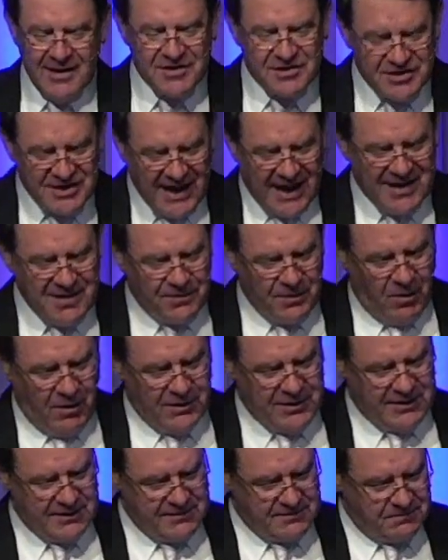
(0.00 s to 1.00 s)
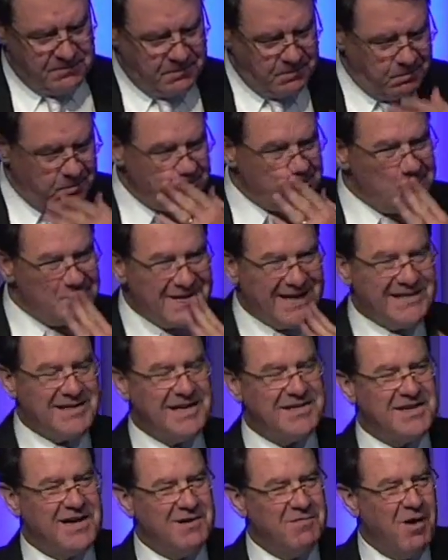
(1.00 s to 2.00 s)
Sat upon it. As
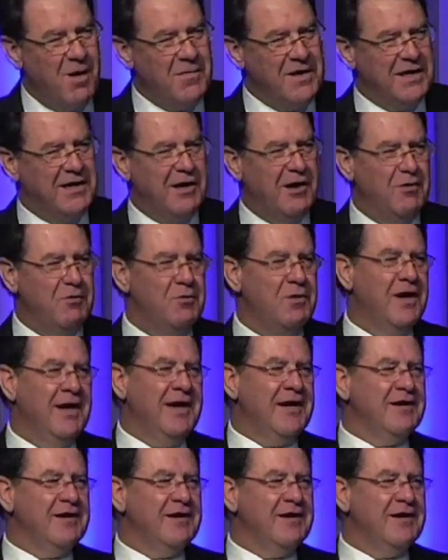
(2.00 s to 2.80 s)
I said a moment ago,